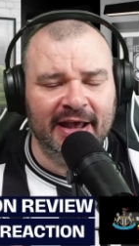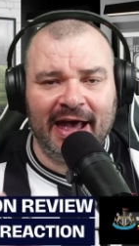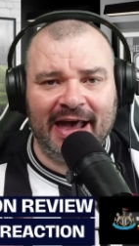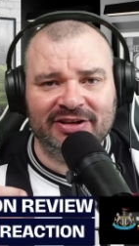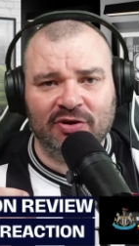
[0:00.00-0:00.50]

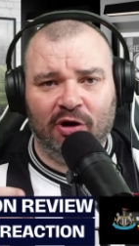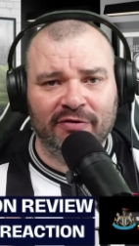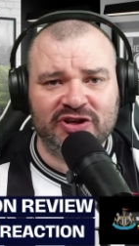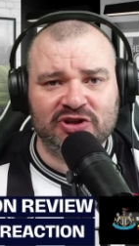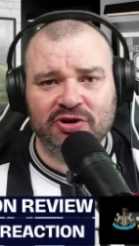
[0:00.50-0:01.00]
and all of a
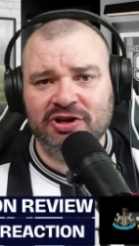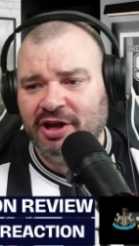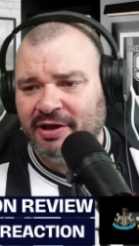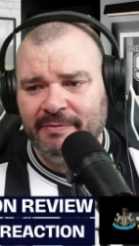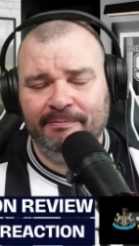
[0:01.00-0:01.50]
sudden,
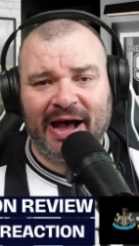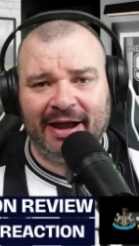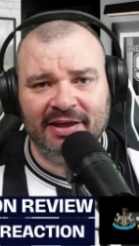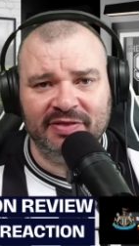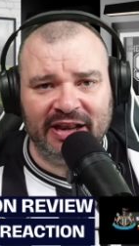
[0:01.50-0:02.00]

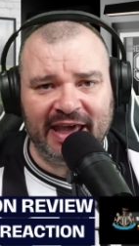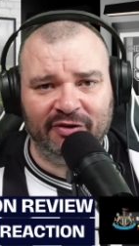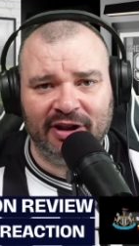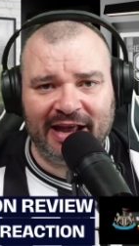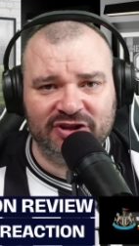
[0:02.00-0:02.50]
bang, the
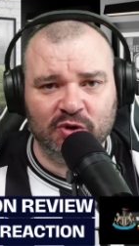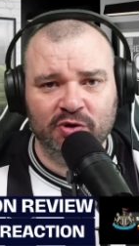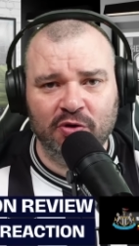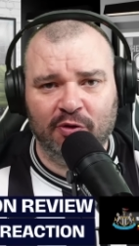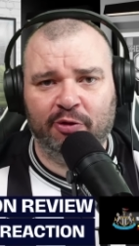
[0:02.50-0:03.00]
level.
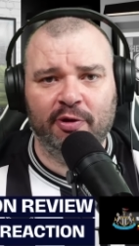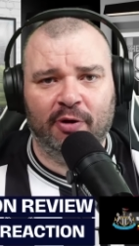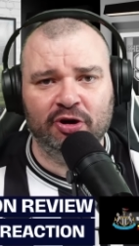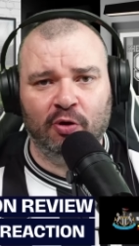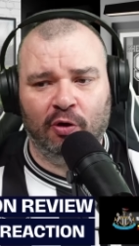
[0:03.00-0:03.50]
Antonio threw
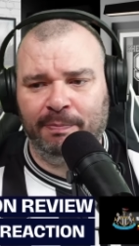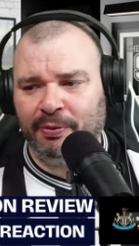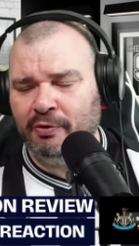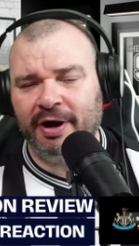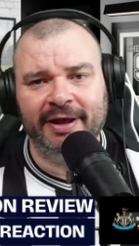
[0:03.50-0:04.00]
on goal.
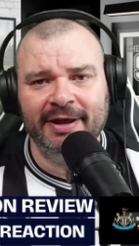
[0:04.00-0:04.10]
Poor